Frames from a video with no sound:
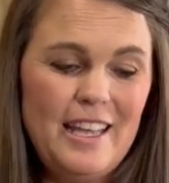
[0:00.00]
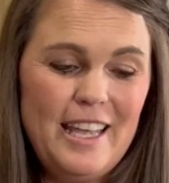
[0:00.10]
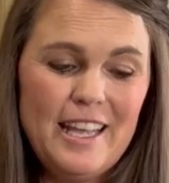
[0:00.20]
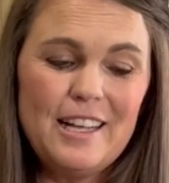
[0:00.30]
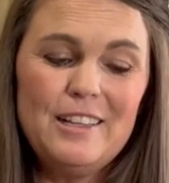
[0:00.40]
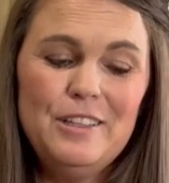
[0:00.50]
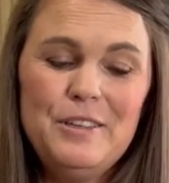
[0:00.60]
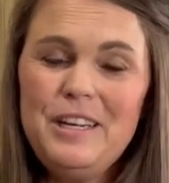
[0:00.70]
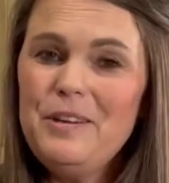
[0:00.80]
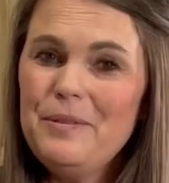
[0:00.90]

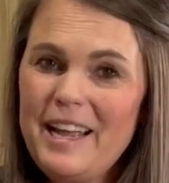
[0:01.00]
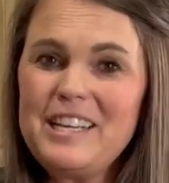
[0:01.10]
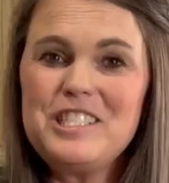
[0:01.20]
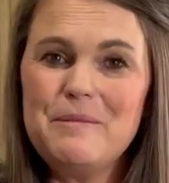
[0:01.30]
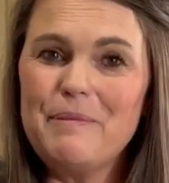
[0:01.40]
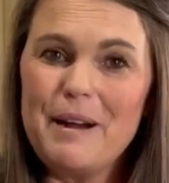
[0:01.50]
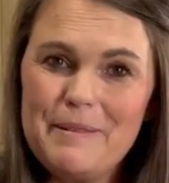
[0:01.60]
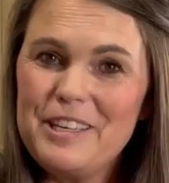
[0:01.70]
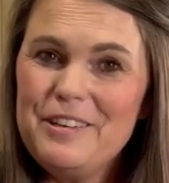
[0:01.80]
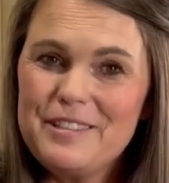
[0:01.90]
including ranch and
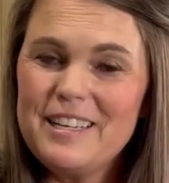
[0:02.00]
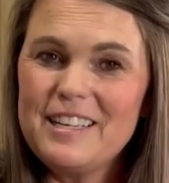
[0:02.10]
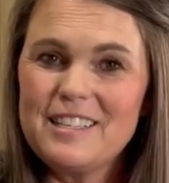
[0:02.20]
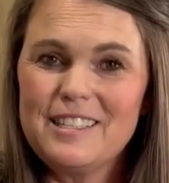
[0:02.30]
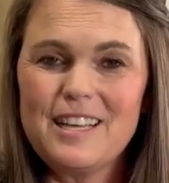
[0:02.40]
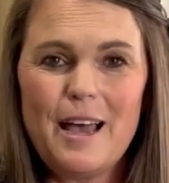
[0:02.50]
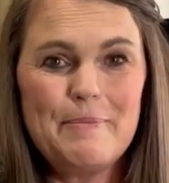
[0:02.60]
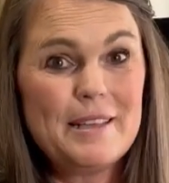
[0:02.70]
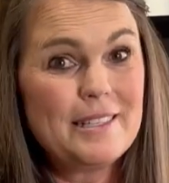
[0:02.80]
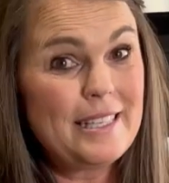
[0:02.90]
barbecue sauce on
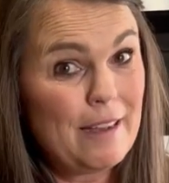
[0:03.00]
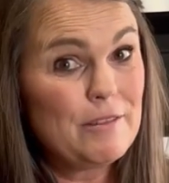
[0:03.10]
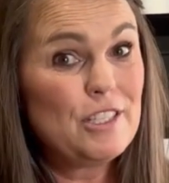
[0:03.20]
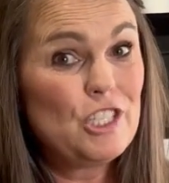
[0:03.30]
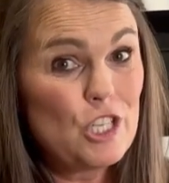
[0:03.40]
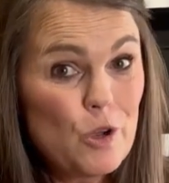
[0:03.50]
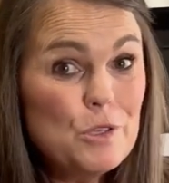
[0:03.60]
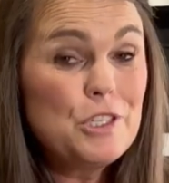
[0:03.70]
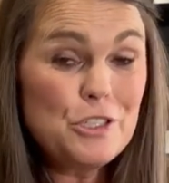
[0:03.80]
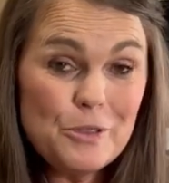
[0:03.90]
top, that sounds so
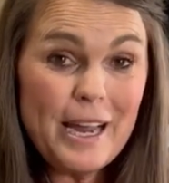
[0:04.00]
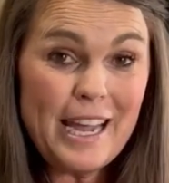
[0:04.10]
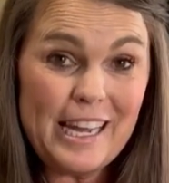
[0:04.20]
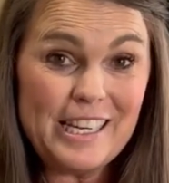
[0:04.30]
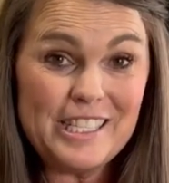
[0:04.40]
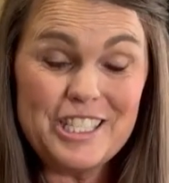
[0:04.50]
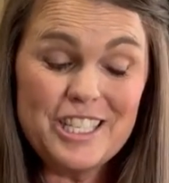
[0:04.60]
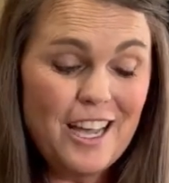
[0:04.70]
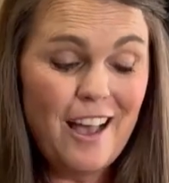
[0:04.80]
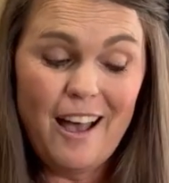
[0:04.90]
strange.
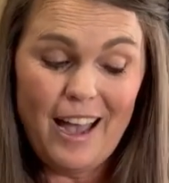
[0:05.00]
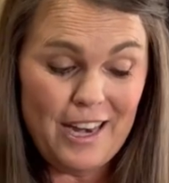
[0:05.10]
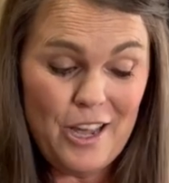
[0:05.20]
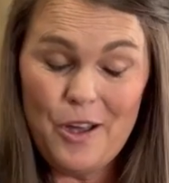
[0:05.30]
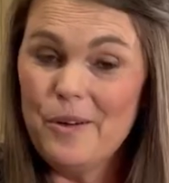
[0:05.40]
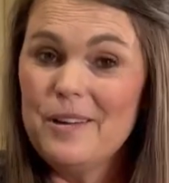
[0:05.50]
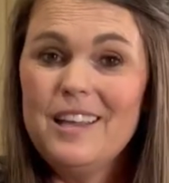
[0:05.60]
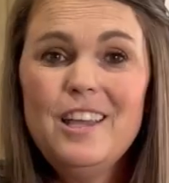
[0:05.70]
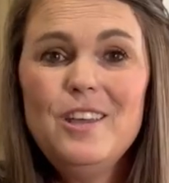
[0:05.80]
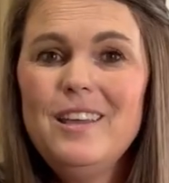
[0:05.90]
I know,
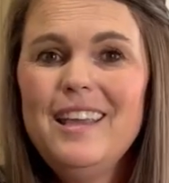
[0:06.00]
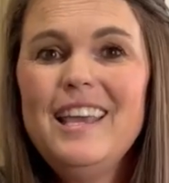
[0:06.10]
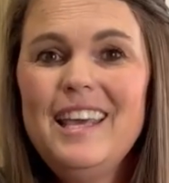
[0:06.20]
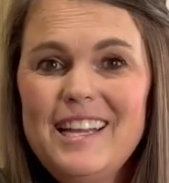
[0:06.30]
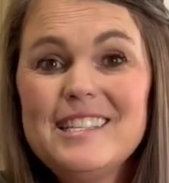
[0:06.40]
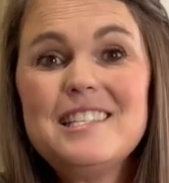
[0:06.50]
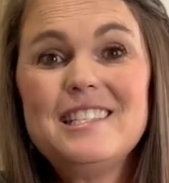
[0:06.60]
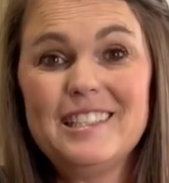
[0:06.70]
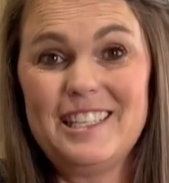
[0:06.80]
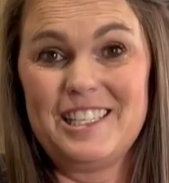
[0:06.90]
it is
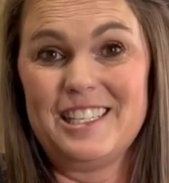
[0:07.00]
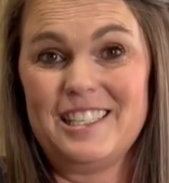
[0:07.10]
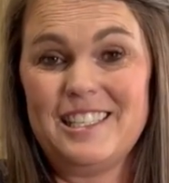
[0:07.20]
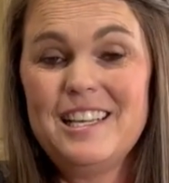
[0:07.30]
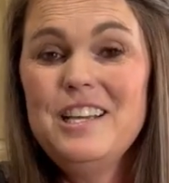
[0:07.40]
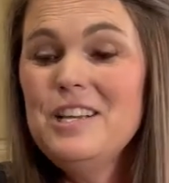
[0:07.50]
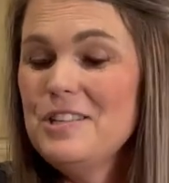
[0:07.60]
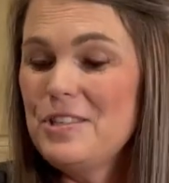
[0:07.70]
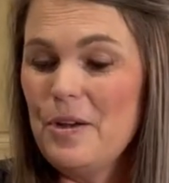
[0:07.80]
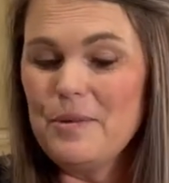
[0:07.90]
delicious.
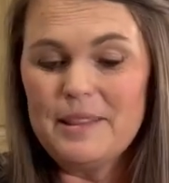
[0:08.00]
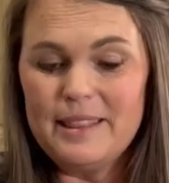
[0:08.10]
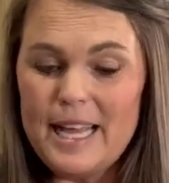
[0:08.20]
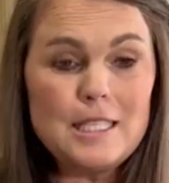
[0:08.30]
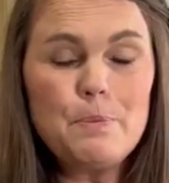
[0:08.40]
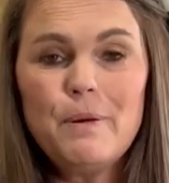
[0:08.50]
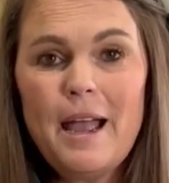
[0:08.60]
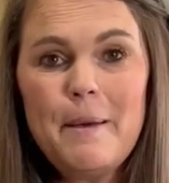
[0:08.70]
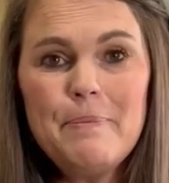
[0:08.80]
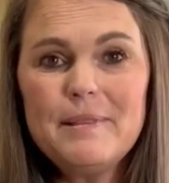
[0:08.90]
So let's
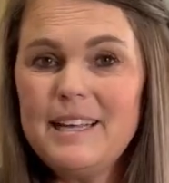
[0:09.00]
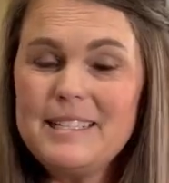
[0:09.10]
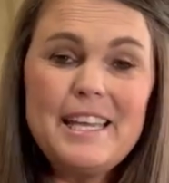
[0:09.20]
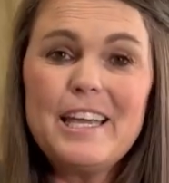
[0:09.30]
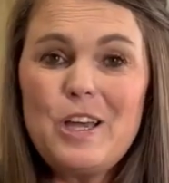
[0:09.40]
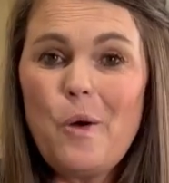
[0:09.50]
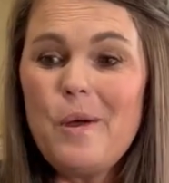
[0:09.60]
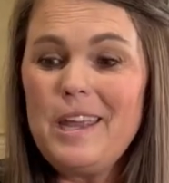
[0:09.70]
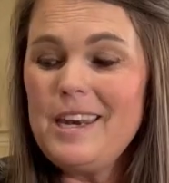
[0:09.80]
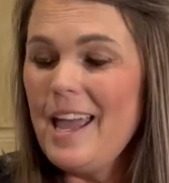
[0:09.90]
prep, let's get
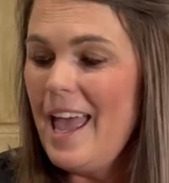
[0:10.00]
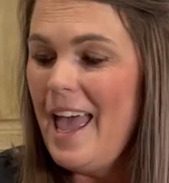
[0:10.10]
going,